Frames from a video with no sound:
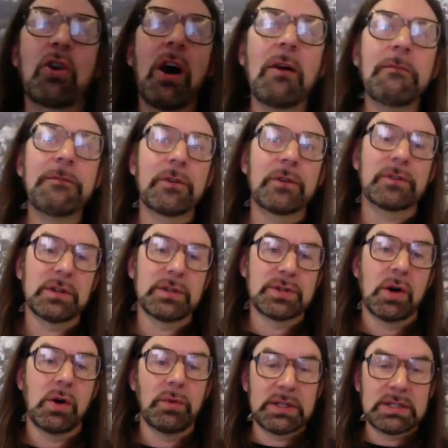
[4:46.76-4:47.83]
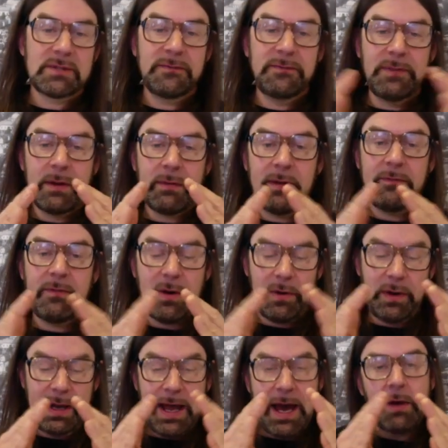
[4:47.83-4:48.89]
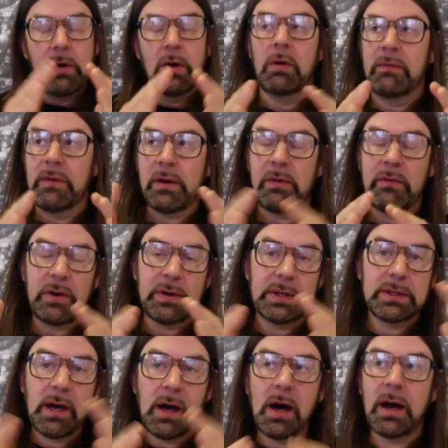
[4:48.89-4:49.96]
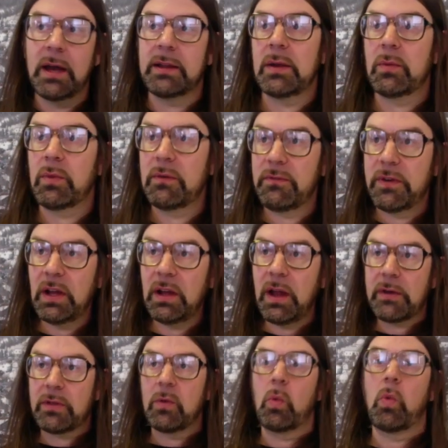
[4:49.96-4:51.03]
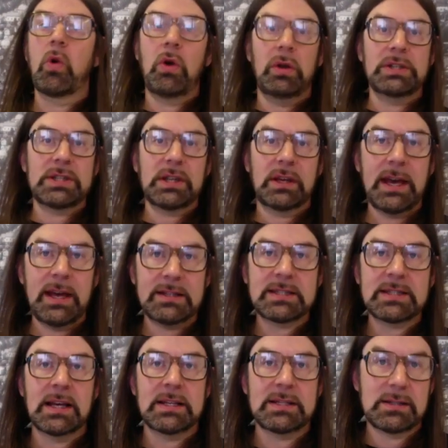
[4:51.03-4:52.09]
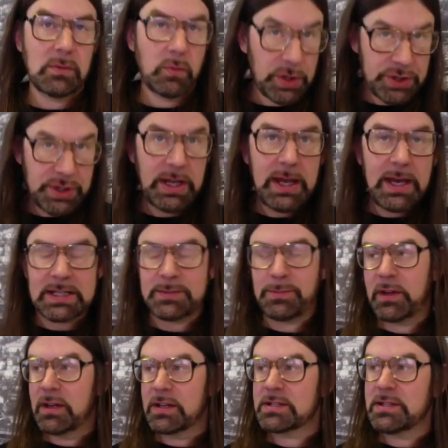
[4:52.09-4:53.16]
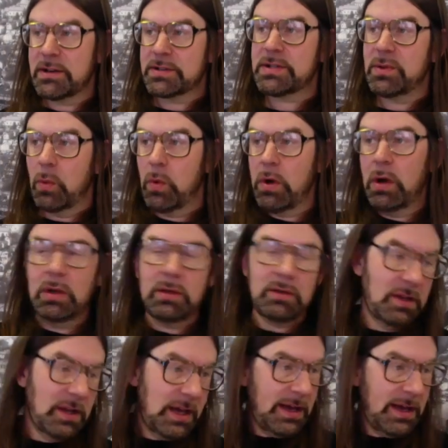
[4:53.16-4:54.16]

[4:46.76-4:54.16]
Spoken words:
comfort zone is very, very narrow, very, very tight, and we feel like the world is against us, which it is, because there's the world